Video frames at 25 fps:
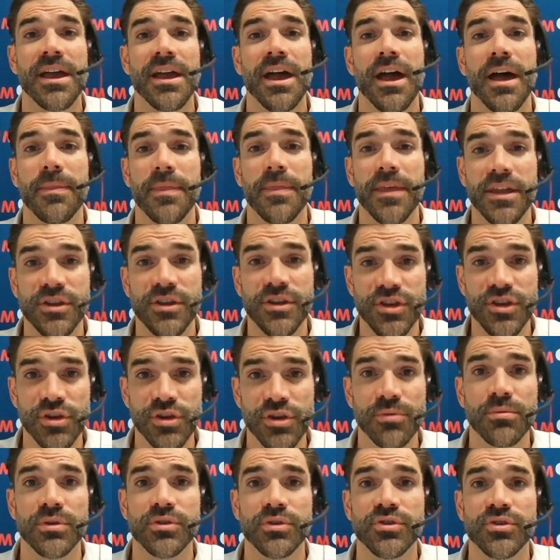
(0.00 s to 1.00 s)
And then
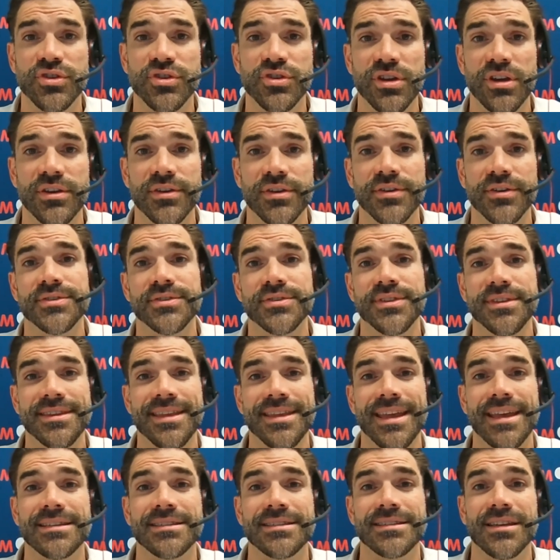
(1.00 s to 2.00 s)
you would choose the
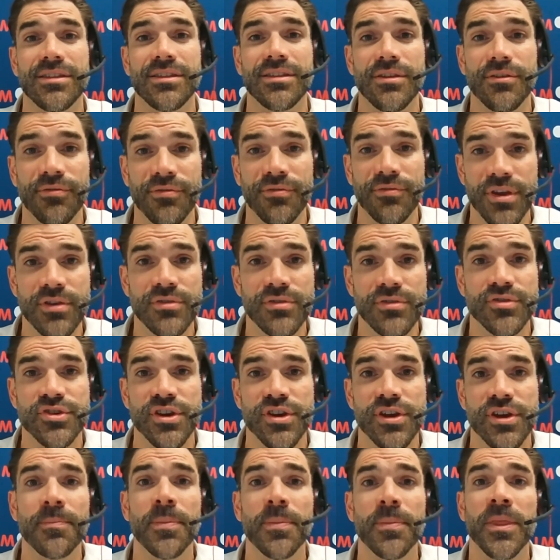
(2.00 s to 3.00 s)
date in the
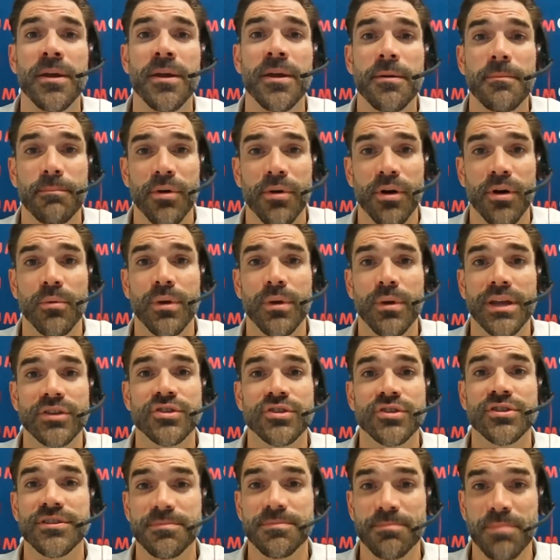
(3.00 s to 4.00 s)
future by
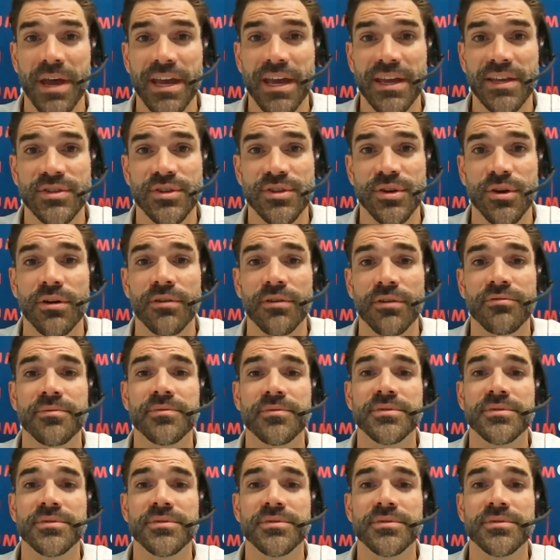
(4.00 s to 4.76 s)
which to pay it off.